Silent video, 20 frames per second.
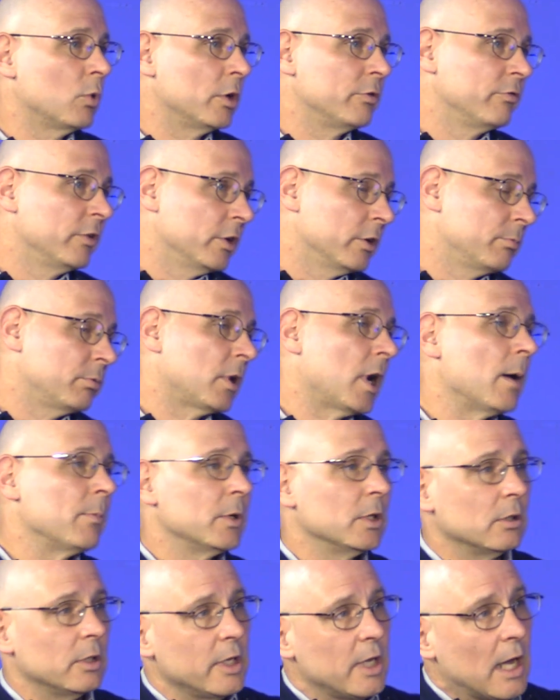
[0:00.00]
One very
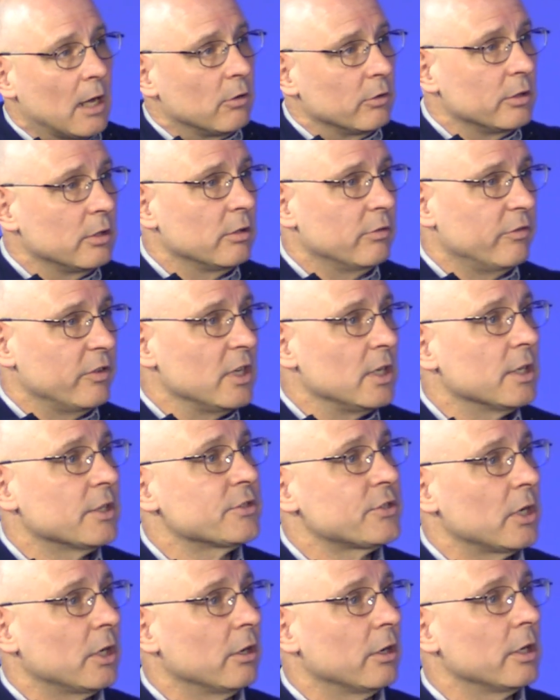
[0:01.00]
prominently out in the
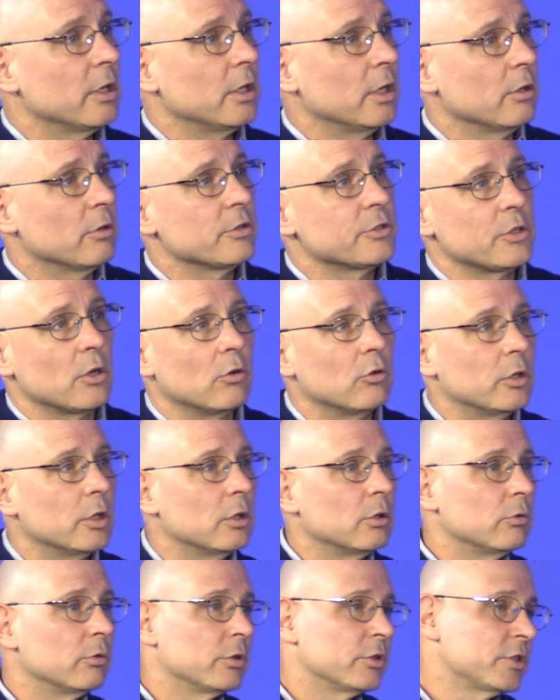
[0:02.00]
Phoenix area in
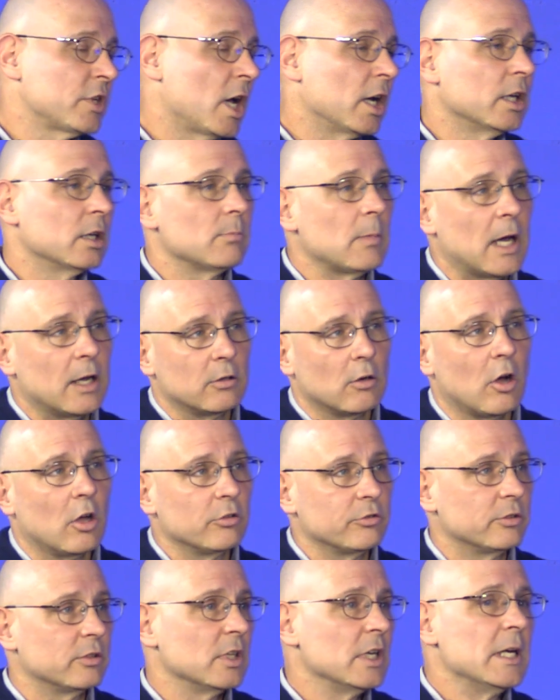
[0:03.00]
Arizona. We were talking about
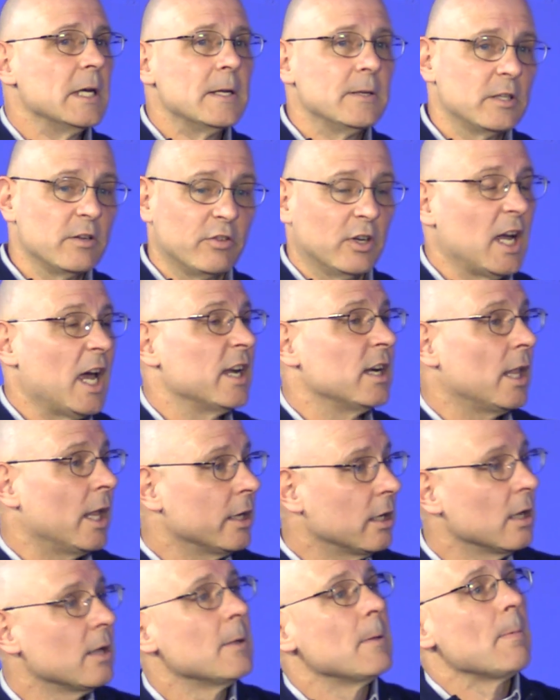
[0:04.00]
all different kind of
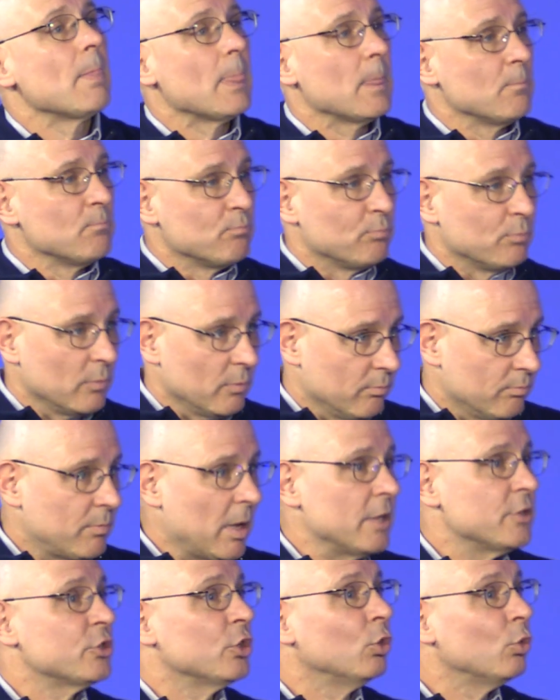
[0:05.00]
like
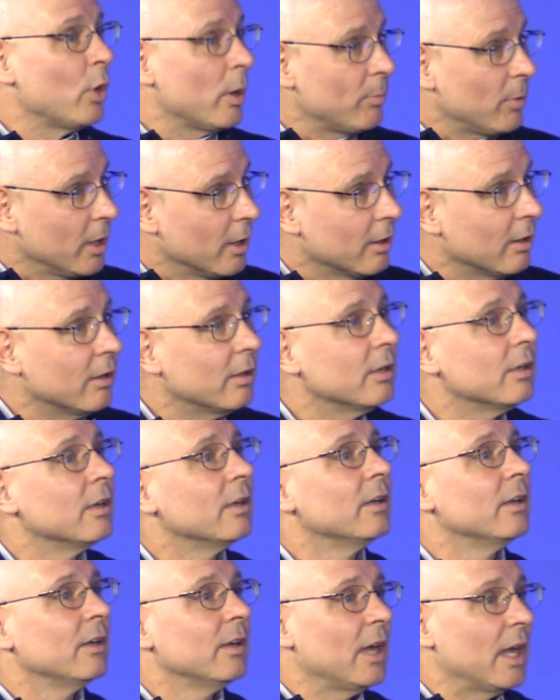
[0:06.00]
pencil whipping
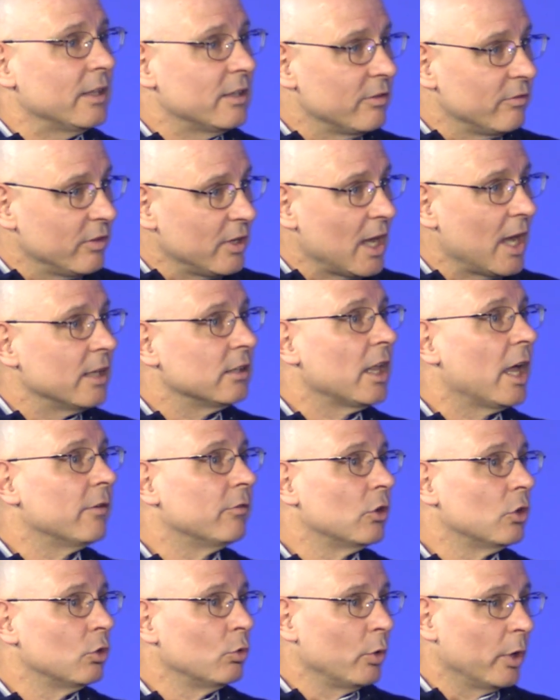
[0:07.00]
mm-hmm. at the VA
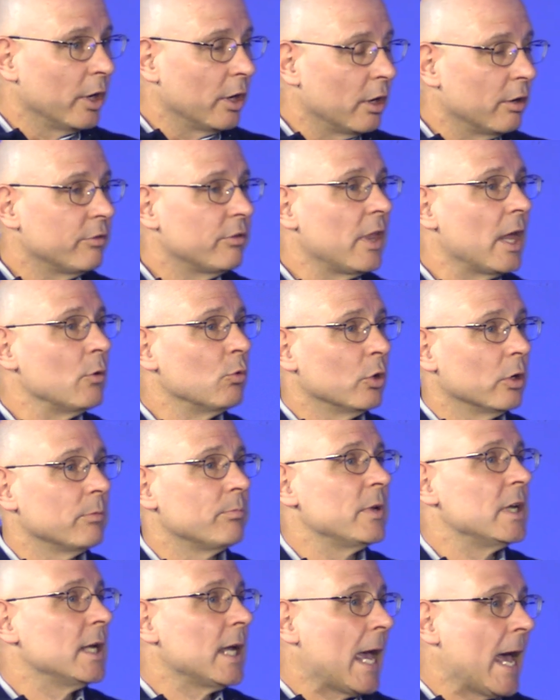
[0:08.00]
level where they
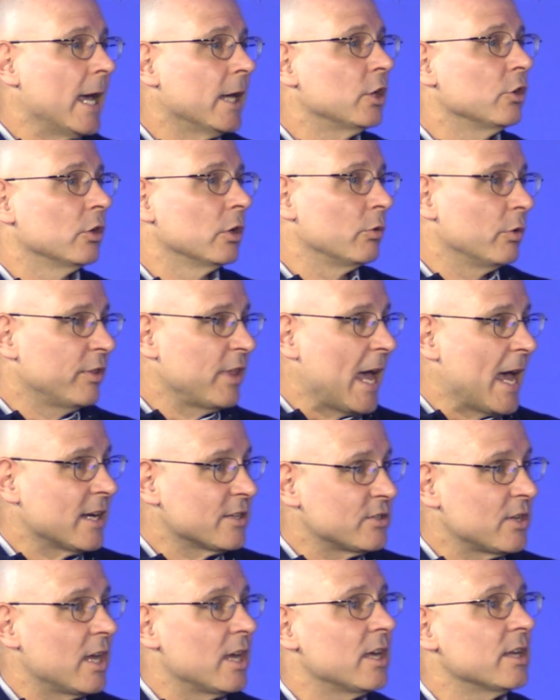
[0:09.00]
weren't being accurate with
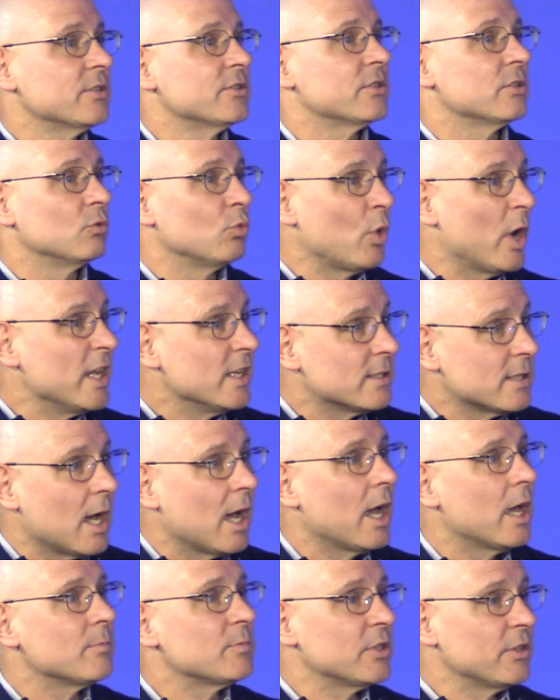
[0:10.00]
access and wait
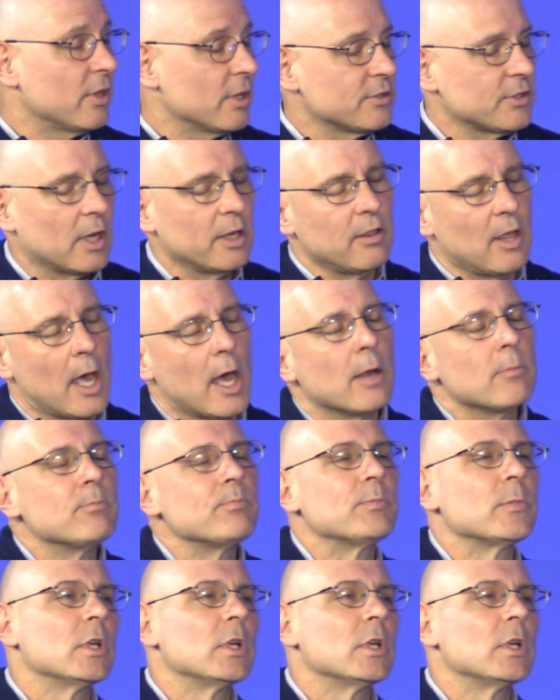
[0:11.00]
times and things like that.